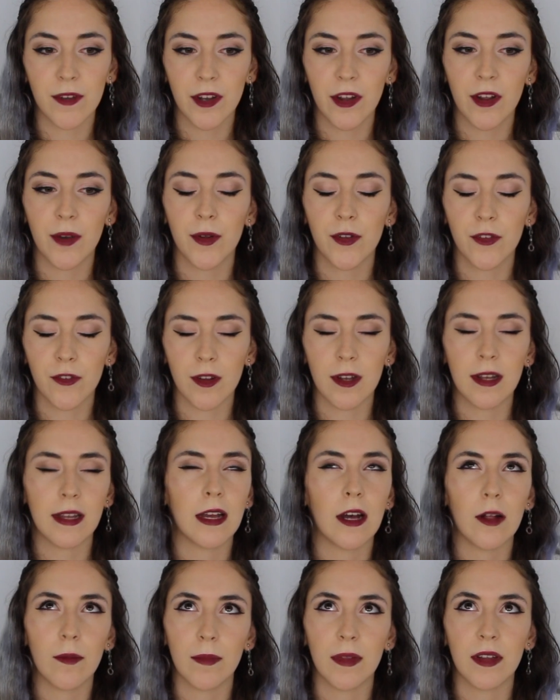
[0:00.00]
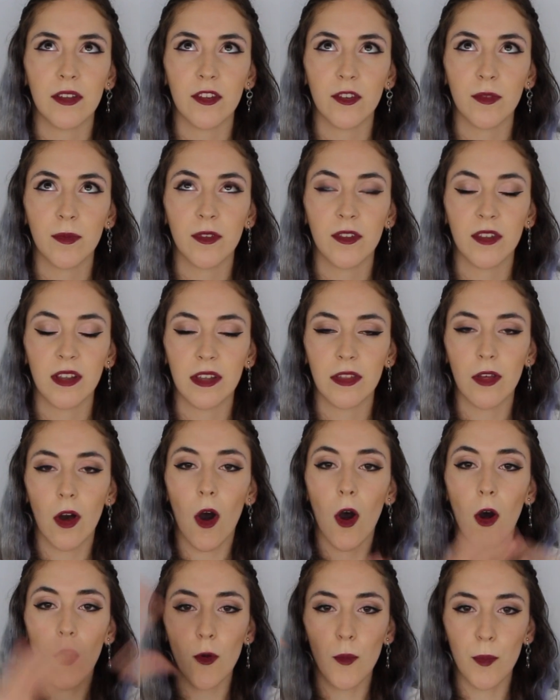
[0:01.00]
video which really helped me just see the
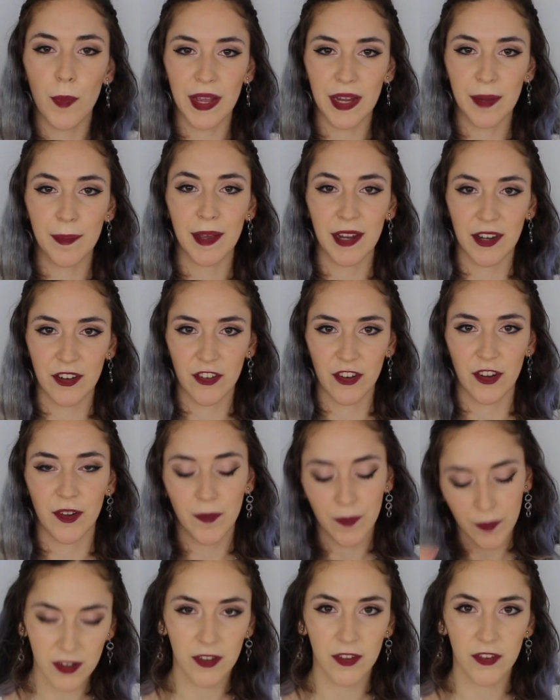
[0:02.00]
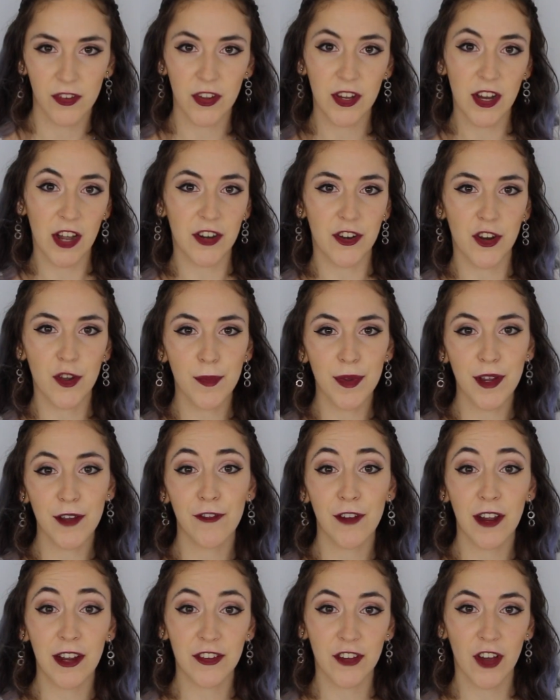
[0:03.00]
whole big picture. So yeah, don't be
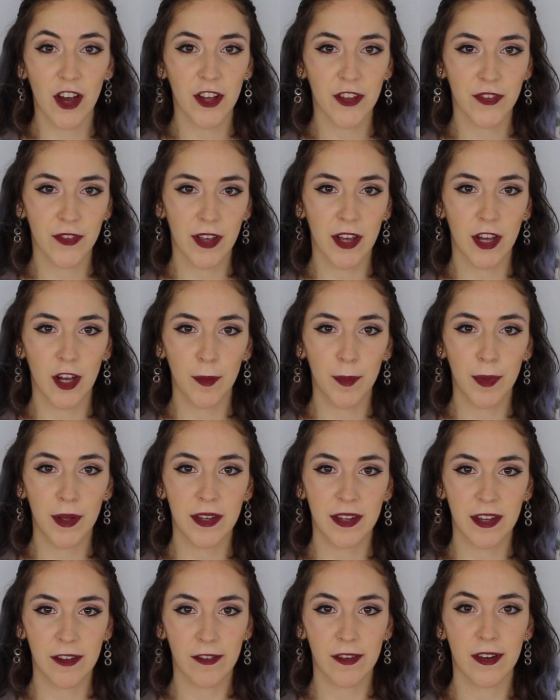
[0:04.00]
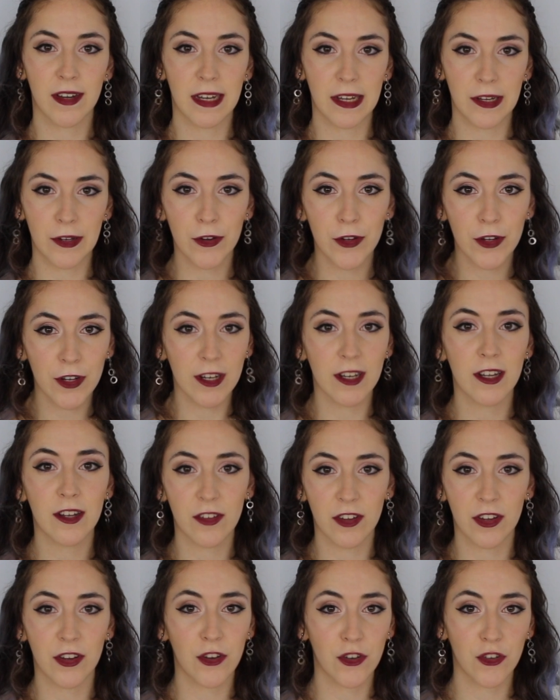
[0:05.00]
afraid to ask for help. Definitely Google
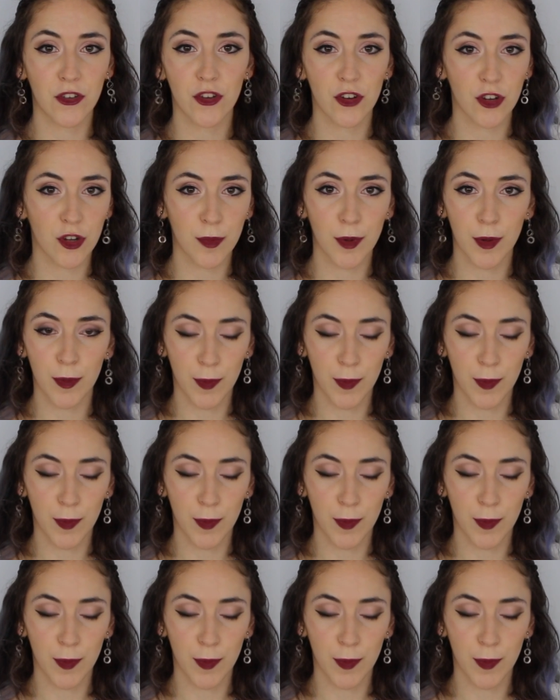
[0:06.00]
it, YouTube,